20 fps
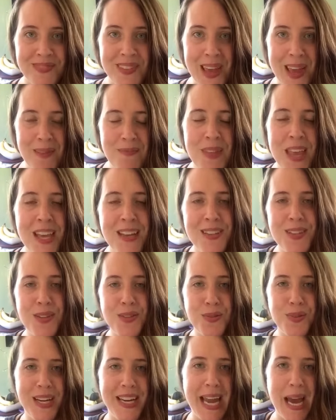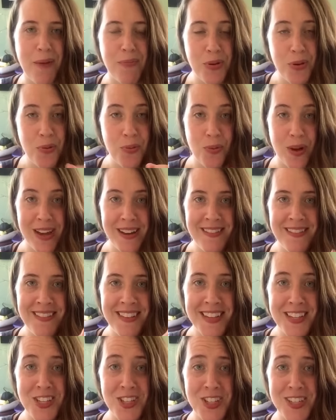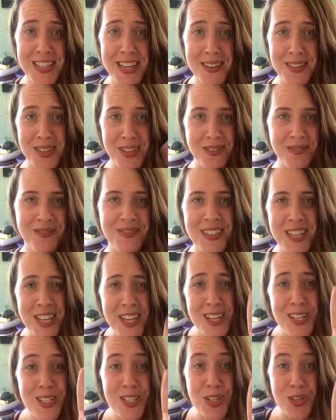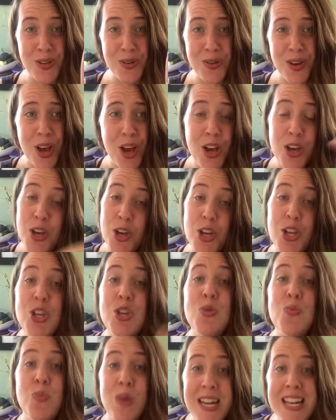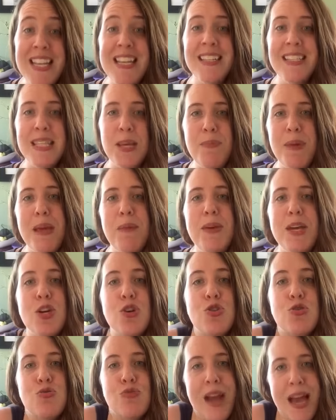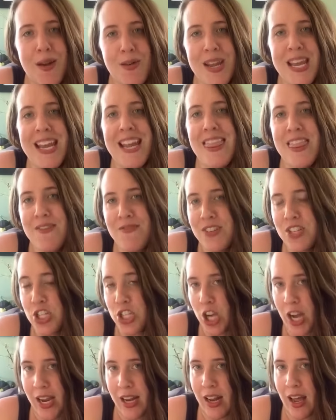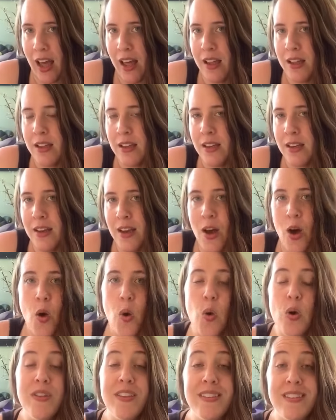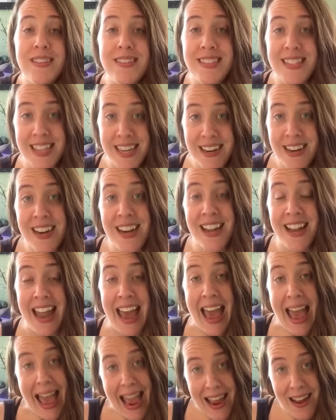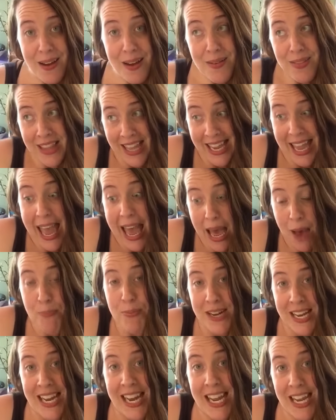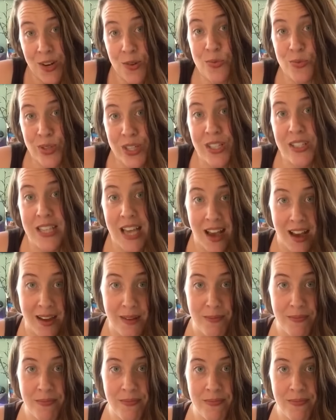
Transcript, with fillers: Okay, so to recap, one, she tells you. Two, you witness the baby crowning in the vagina or the cesarean at, like happening in real time?